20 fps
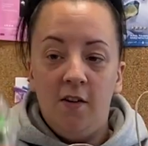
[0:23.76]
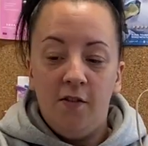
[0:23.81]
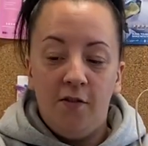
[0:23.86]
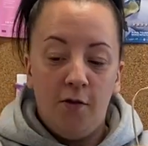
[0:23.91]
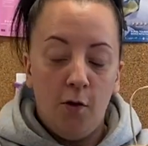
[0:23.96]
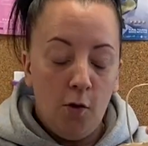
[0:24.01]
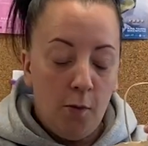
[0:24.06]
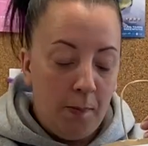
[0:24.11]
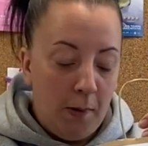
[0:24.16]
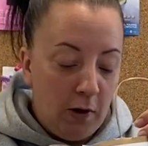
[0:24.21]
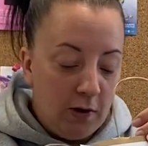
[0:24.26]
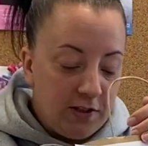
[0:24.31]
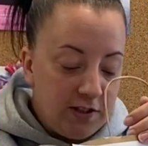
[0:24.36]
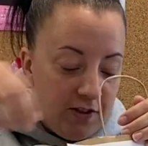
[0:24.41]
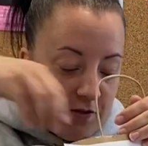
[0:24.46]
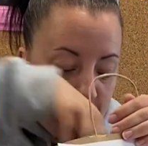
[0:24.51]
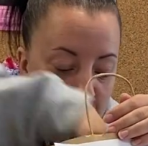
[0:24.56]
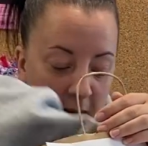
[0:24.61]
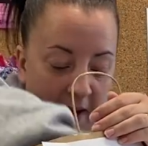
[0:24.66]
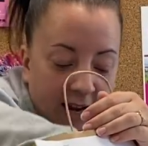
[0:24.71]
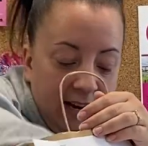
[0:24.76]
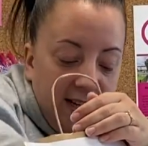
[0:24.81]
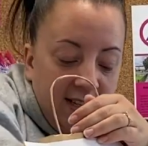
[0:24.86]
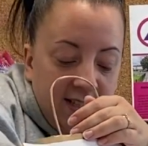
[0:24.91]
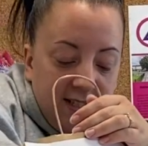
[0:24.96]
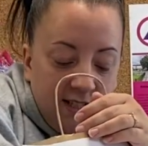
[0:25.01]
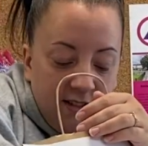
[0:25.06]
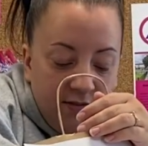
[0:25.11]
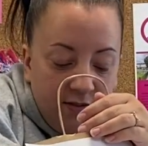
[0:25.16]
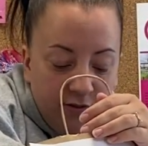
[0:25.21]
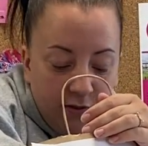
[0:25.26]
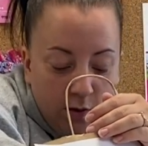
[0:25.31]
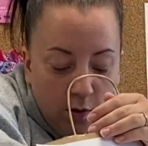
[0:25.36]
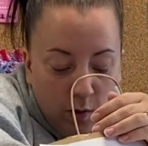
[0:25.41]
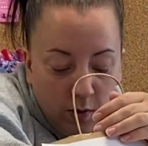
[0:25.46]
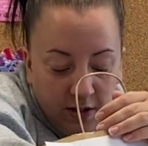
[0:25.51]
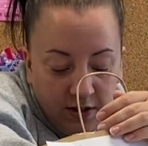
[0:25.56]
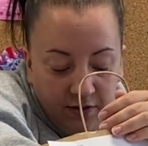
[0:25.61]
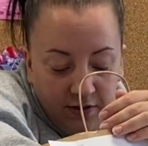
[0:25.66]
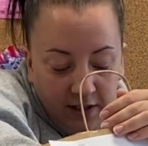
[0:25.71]
4 pots of paints in
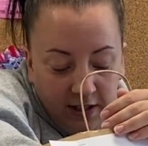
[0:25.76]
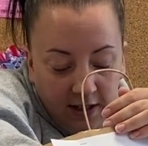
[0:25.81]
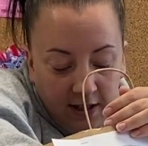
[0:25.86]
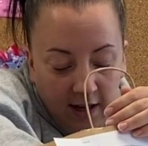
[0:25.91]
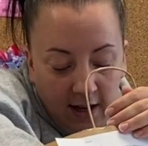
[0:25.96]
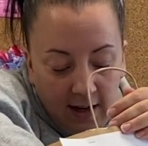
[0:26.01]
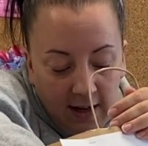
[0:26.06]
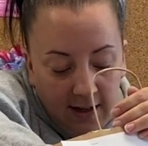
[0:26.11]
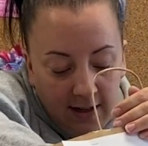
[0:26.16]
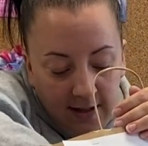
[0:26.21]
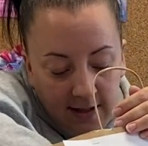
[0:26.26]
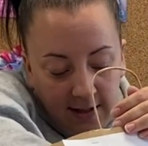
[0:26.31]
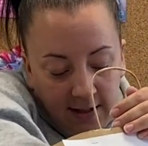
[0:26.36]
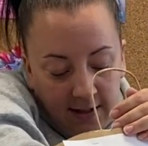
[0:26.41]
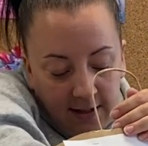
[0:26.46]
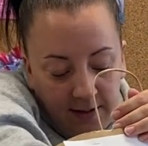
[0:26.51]
4 different colours,